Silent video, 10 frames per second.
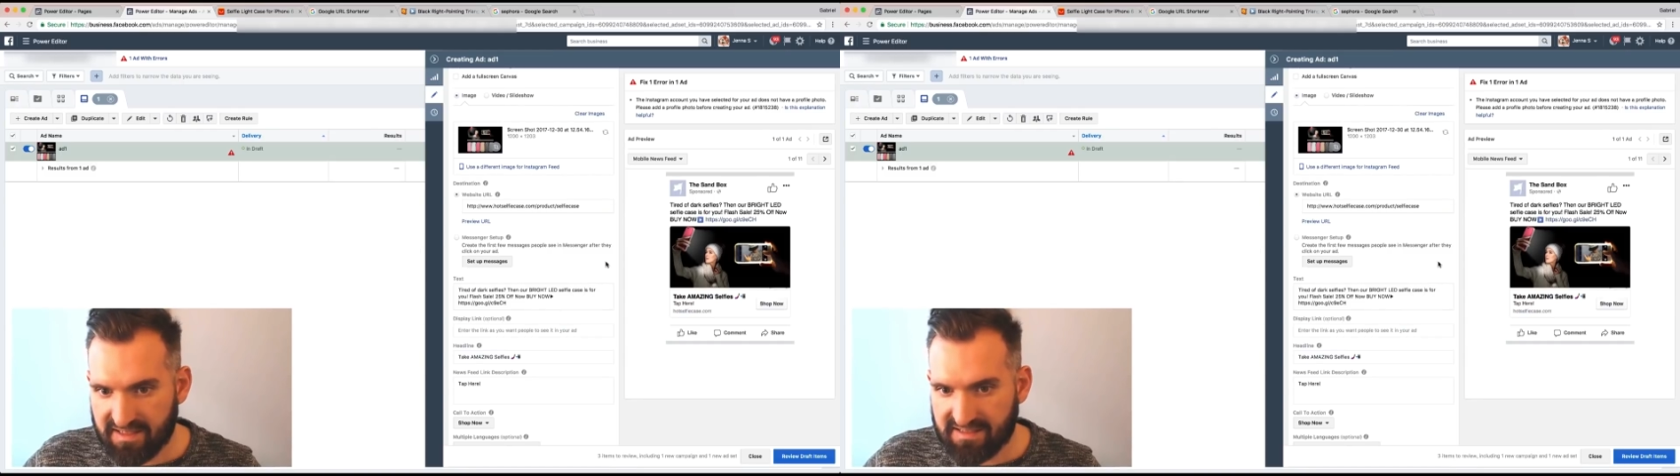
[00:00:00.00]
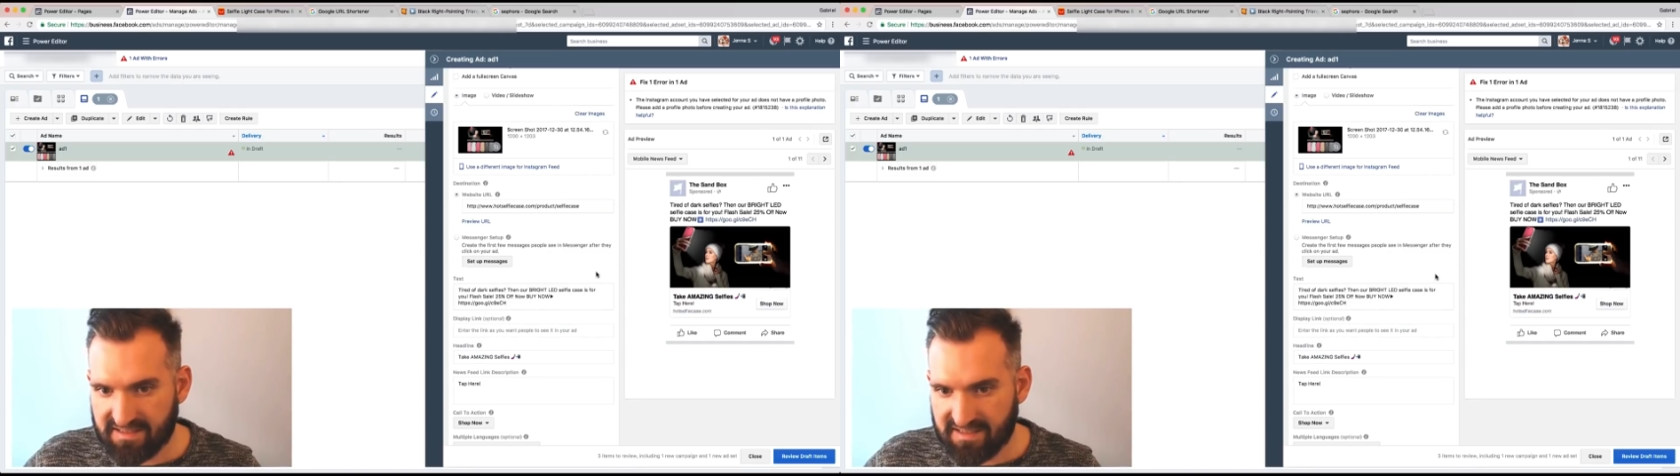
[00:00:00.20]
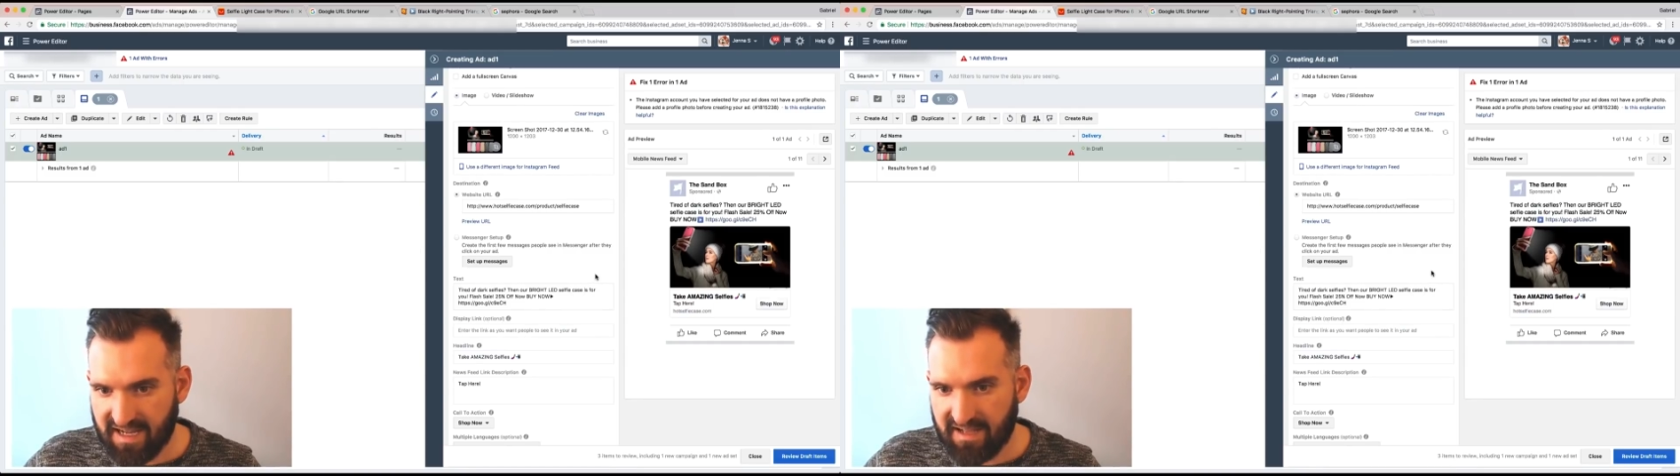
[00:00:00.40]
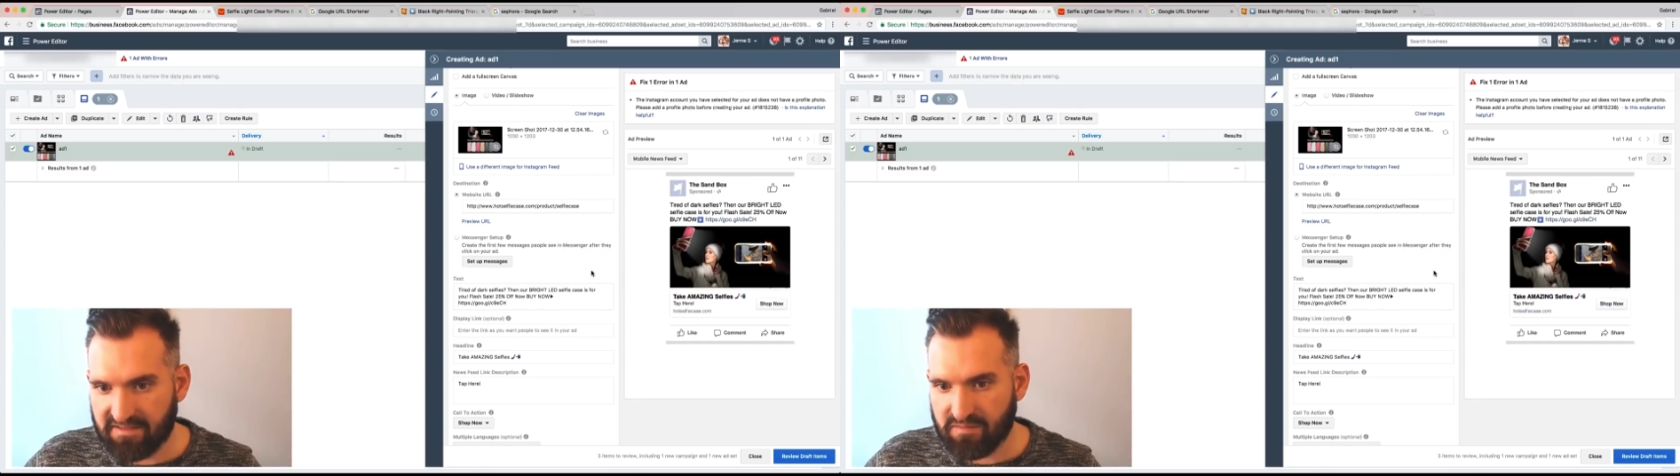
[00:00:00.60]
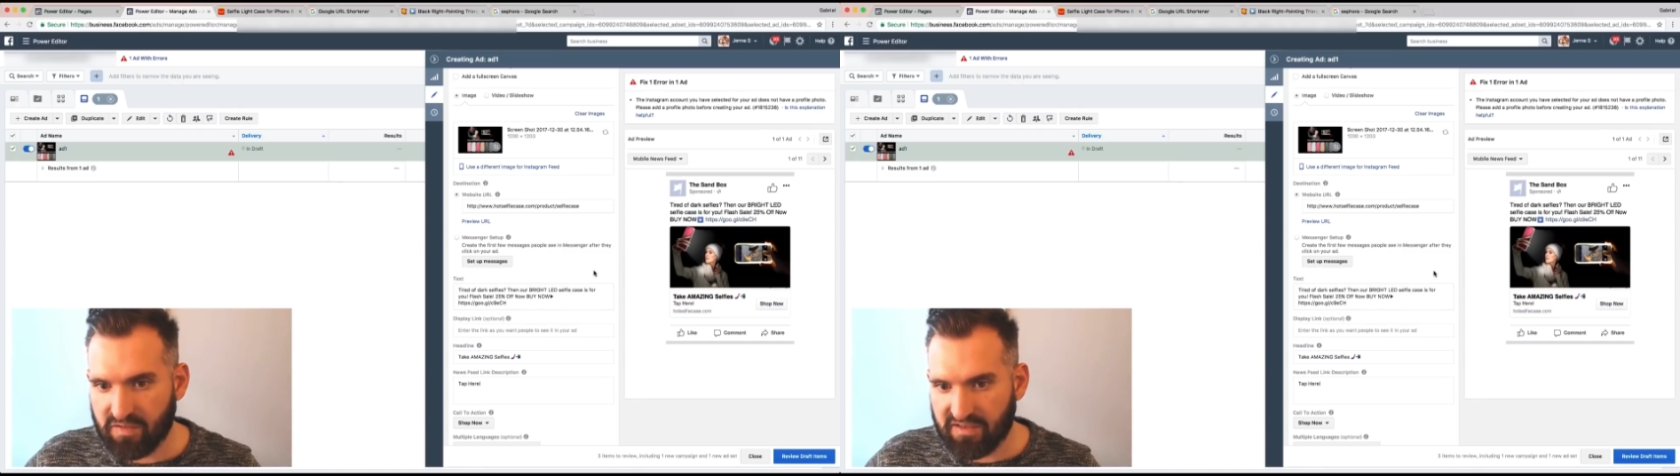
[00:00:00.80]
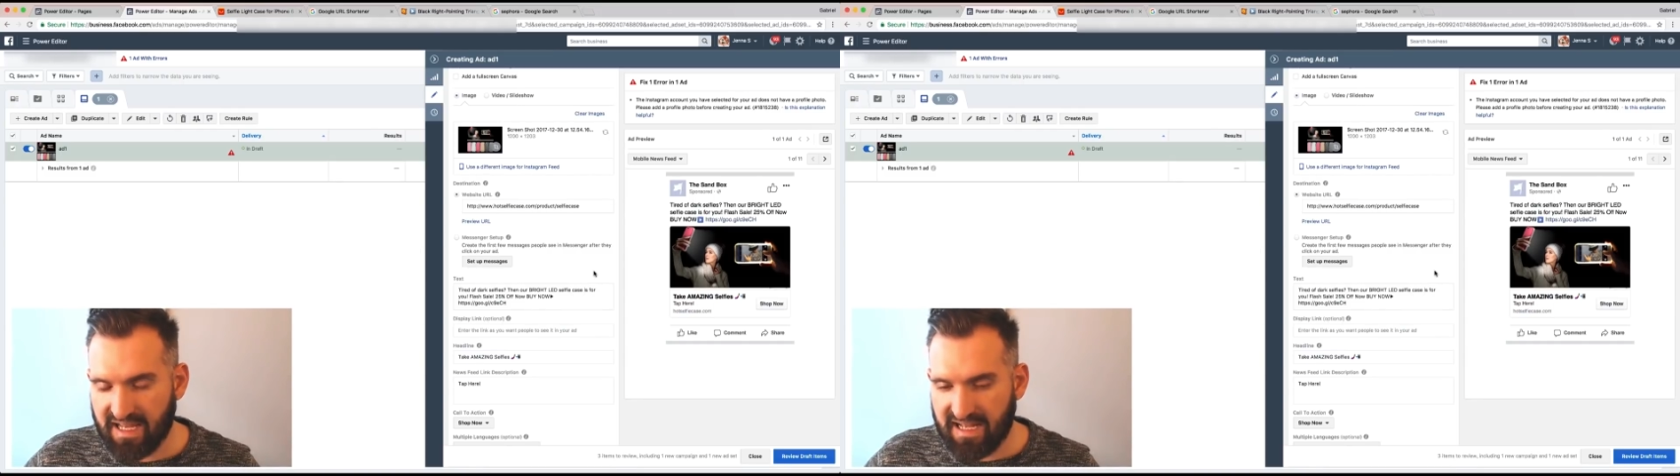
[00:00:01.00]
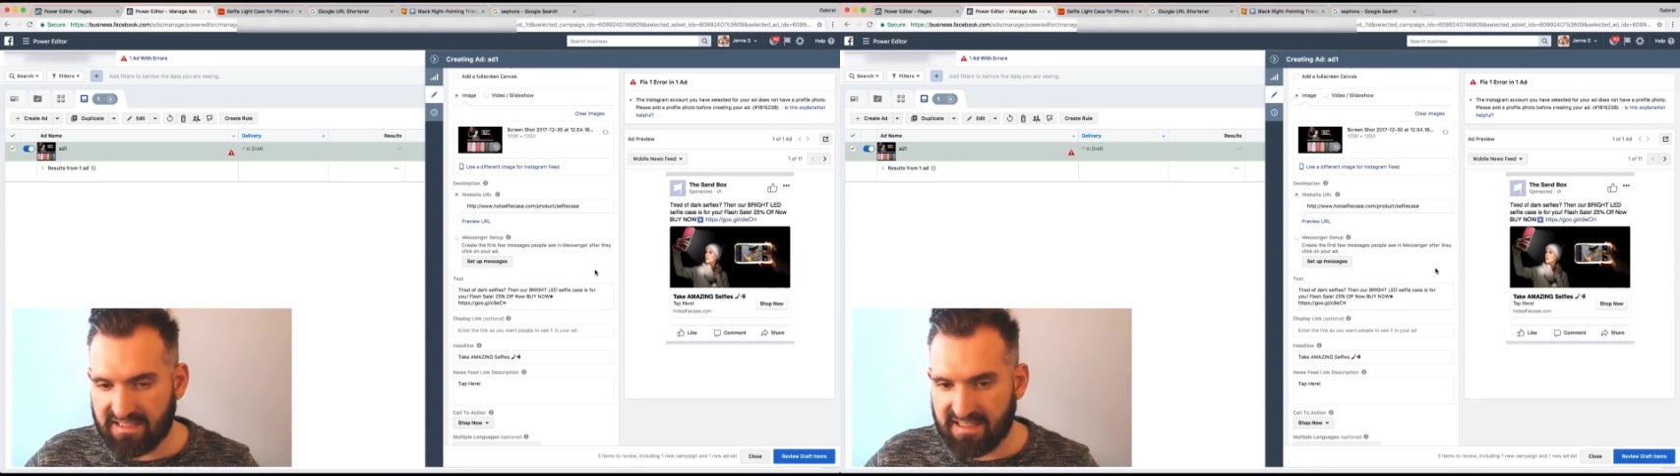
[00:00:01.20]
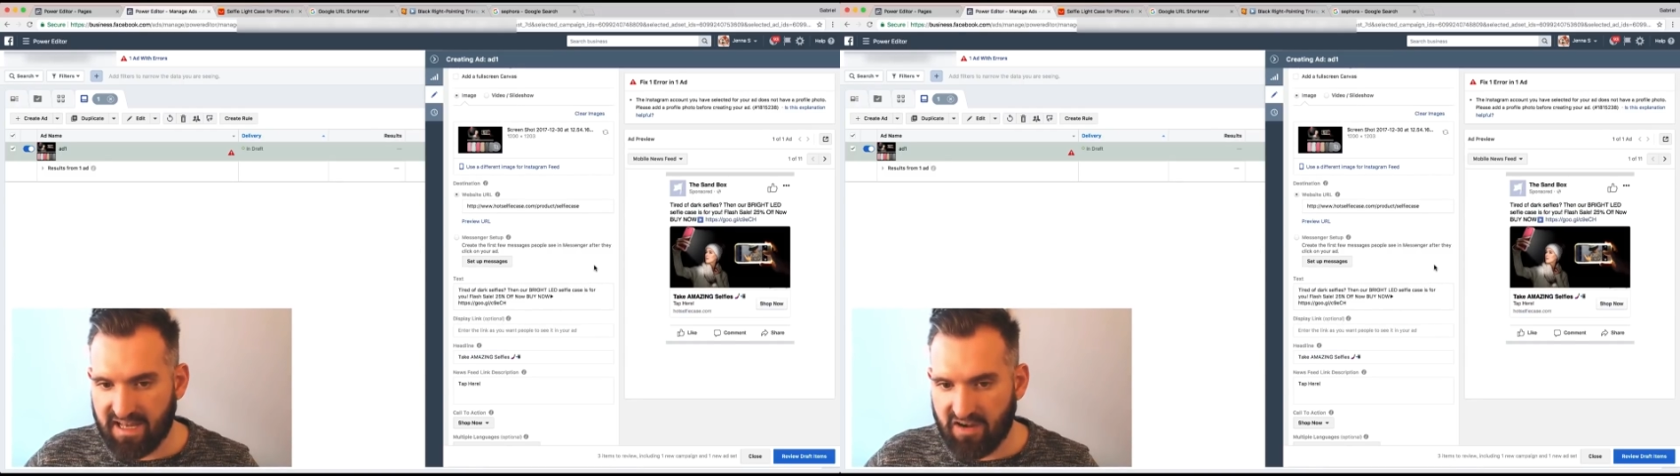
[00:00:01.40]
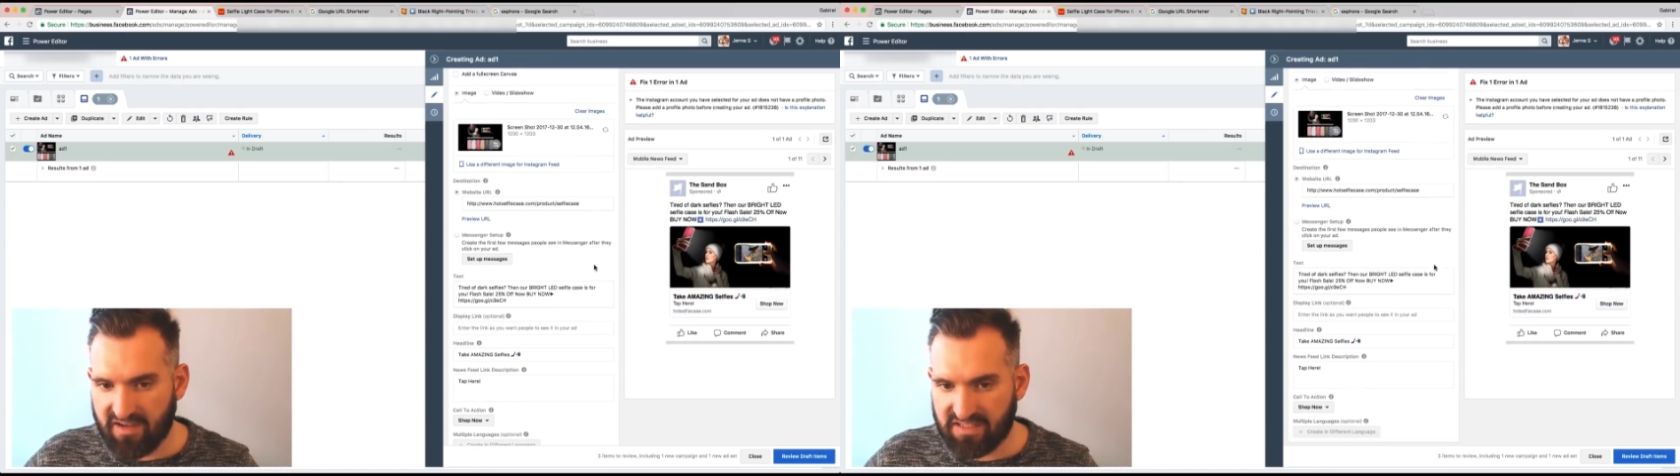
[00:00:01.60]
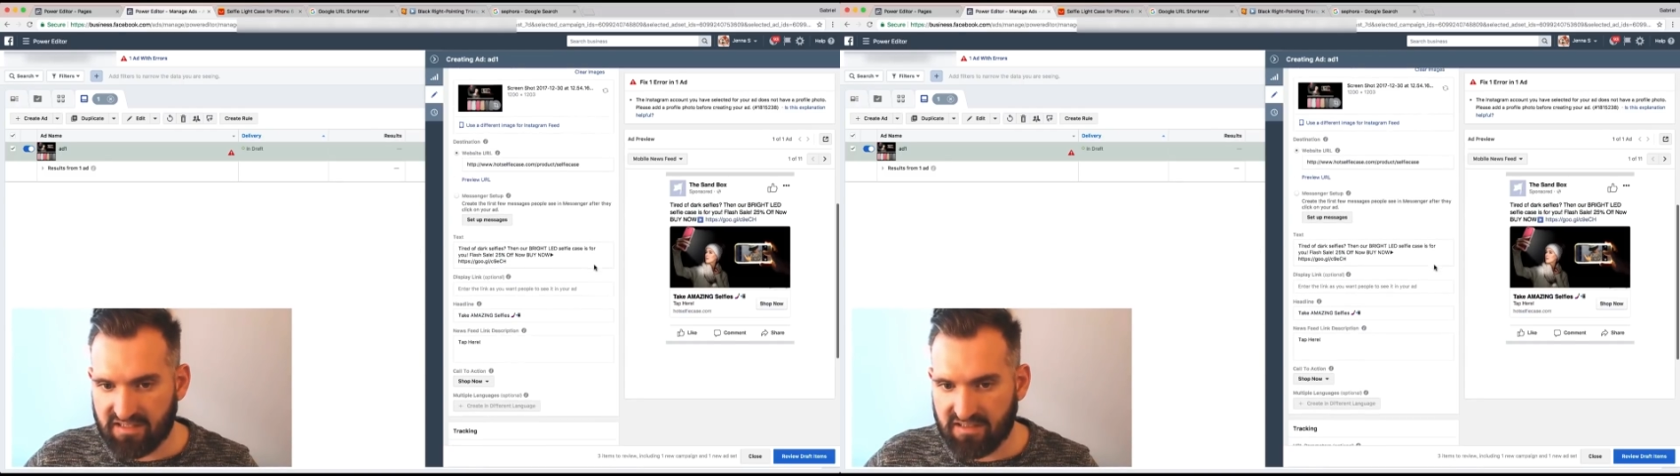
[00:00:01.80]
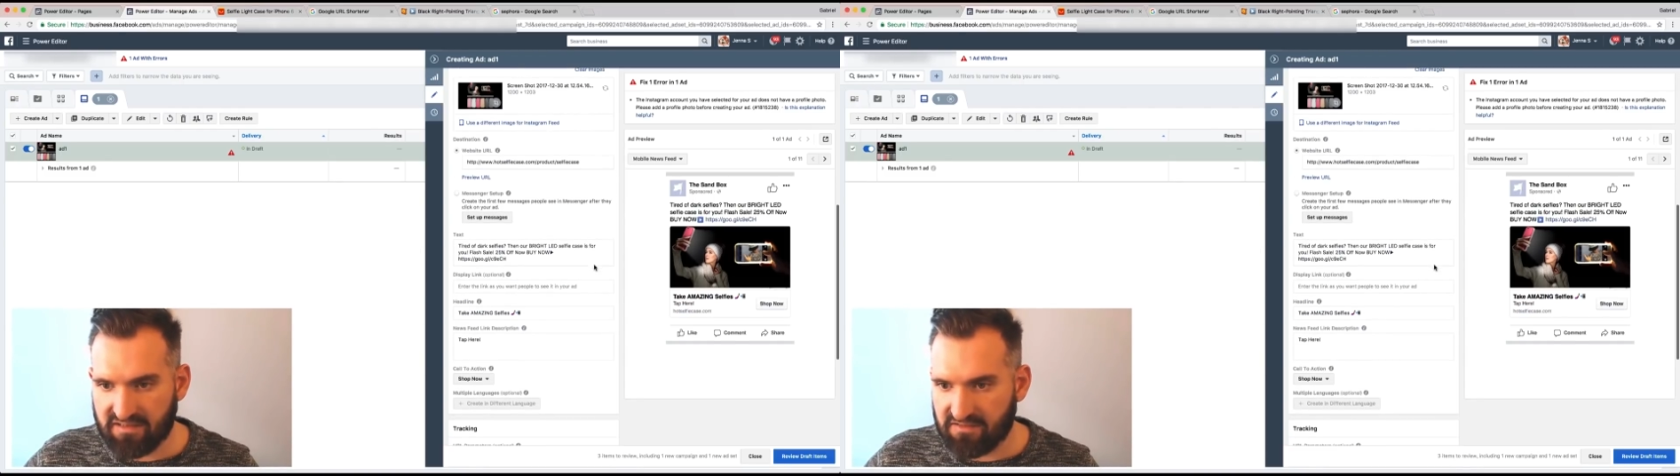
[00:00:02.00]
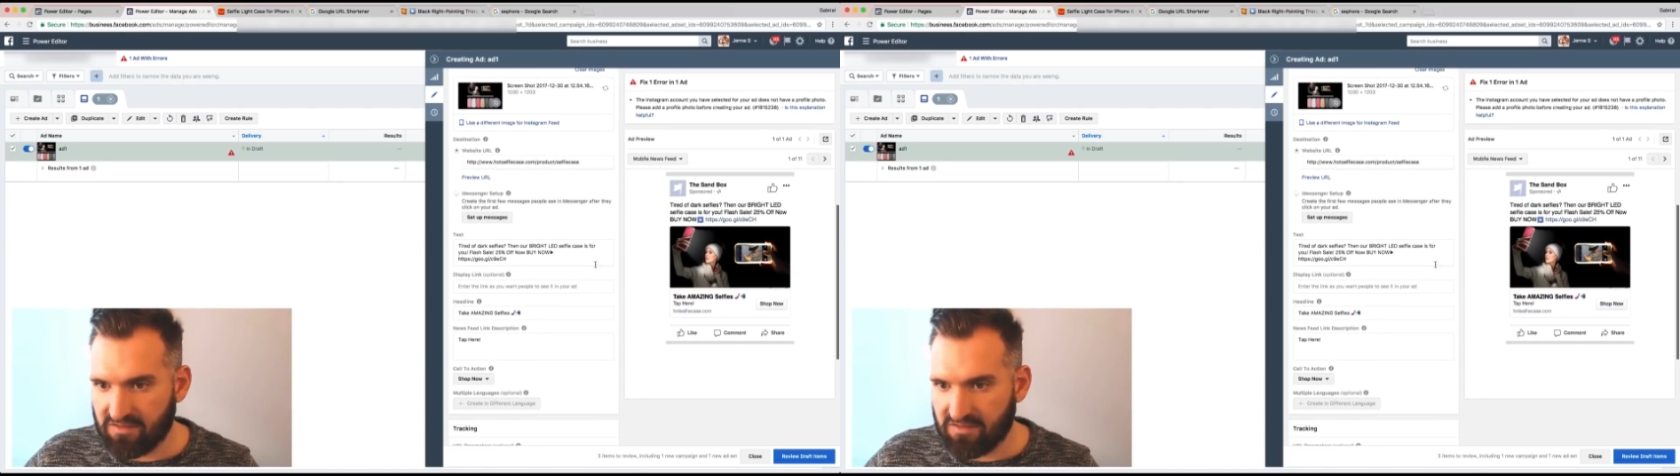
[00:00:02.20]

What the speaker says: this style to build ads that often,